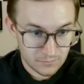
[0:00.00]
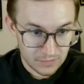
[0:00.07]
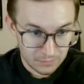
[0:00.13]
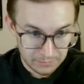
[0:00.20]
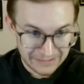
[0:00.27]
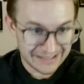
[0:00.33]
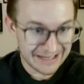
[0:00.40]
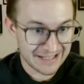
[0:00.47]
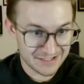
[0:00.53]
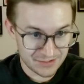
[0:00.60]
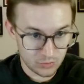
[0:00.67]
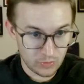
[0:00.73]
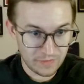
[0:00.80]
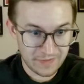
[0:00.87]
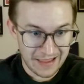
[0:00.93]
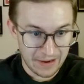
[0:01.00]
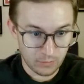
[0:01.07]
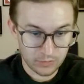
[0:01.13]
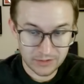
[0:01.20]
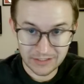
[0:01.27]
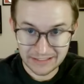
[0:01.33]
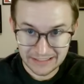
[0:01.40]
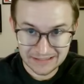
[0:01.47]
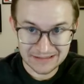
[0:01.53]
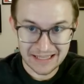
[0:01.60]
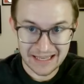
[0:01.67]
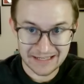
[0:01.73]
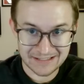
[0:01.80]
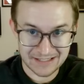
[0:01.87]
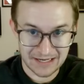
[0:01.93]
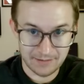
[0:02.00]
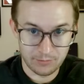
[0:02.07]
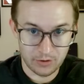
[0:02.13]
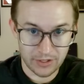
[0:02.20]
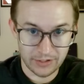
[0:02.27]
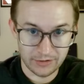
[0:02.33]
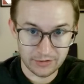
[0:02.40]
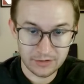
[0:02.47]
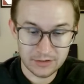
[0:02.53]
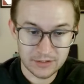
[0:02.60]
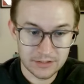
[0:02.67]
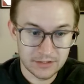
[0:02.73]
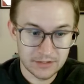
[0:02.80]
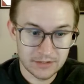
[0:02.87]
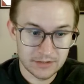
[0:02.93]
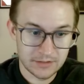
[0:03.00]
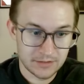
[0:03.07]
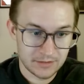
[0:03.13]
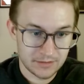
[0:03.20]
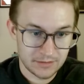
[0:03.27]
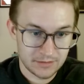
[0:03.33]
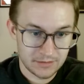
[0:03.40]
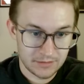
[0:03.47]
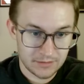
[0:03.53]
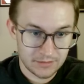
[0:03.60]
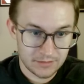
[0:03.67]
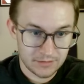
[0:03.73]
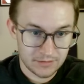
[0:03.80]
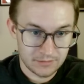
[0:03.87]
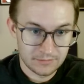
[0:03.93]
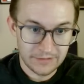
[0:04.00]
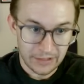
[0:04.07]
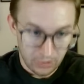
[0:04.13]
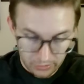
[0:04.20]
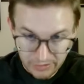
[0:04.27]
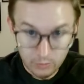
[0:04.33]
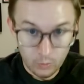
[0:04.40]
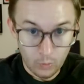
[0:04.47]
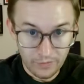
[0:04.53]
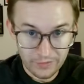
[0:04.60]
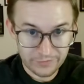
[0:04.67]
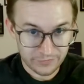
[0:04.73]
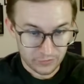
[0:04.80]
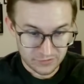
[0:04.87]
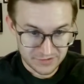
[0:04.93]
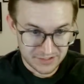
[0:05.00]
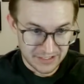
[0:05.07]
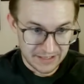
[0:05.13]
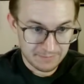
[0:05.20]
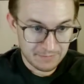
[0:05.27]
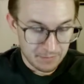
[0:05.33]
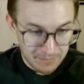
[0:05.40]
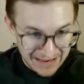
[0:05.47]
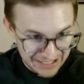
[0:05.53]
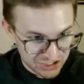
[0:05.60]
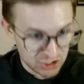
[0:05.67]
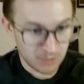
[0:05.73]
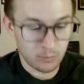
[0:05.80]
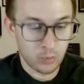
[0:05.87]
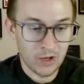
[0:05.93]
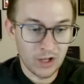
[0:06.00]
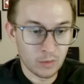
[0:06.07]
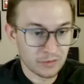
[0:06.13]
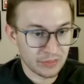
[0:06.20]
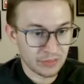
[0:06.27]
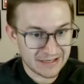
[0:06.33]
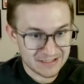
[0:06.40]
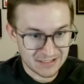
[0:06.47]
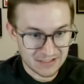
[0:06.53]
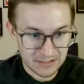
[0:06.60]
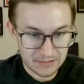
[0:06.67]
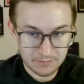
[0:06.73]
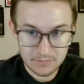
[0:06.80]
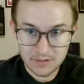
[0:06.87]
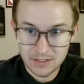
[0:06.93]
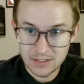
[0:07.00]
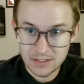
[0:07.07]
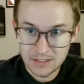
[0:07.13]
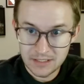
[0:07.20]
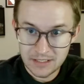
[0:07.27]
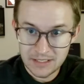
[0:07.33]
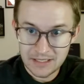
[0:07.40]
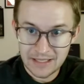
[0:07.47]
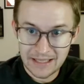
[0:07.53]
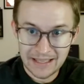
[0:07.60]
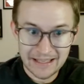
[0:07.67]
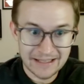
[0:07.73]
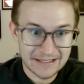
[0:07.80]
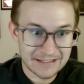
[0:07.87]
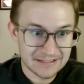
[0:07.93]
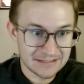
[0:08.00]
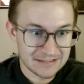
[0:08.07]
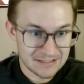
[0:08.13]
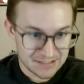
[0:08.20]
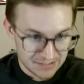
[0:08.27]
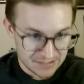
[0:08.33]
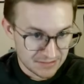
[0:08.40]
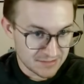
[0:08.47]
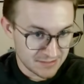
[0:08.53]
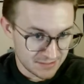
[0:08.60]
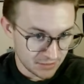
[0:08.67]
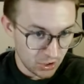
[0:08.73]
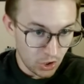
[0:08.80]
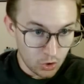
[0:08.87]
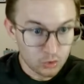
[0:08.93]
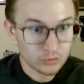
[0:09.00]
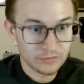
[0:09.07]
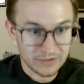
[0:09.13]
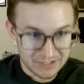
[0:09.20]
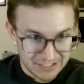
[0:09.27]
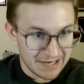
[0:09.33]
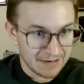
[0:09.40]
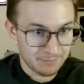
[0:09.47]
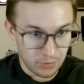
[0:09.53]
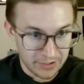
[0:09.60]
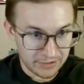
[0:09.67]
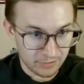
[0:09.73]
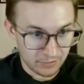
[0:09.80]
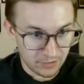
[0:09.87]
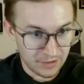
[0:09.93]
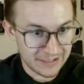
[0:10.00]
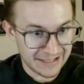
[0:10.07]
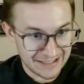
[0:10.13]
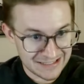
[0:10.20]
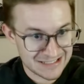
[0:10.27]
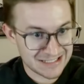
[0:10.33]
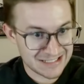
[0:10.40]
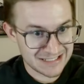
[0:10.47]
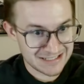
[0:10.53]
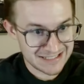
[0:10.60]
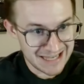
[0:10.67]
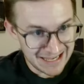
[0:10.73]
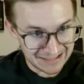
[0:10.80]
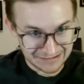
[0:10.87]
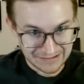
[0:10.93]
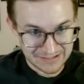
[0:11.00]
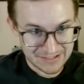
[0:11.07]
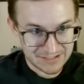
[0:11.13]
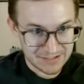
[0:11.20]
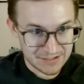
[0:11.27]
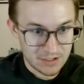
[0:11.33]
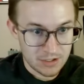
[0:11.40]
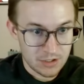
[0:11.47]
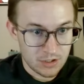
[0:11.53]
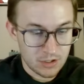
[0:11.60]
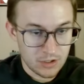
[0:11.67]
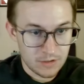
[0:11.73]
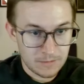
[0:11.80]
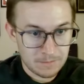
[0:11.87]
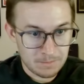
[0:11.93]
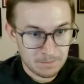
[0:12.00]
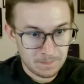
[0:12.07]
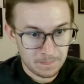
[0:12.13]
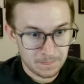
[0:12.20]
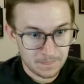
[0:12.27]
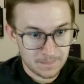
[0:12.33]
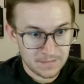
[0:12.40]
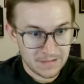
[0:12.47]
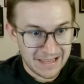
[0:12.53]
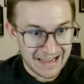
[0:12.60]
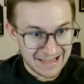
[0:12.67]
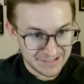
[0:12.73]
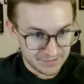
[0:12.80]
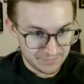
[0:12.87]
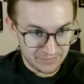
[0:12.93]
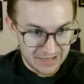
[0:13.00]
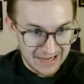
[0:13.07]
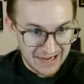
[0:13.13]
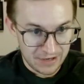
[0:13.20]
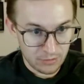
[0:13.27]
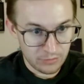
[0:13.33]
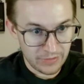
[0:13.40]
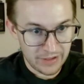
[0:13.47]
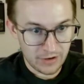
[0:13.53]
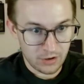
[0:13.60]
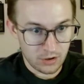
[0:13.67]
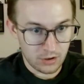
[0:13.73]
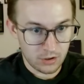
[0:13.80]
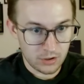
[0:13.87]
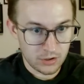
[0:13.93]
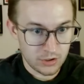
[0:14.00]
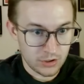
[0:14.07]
Be nice to win that one and get that tiebreaker. They already won the first game. They match up well with that team. And the Suns own the tiebreaker against Dallas. As of now, they are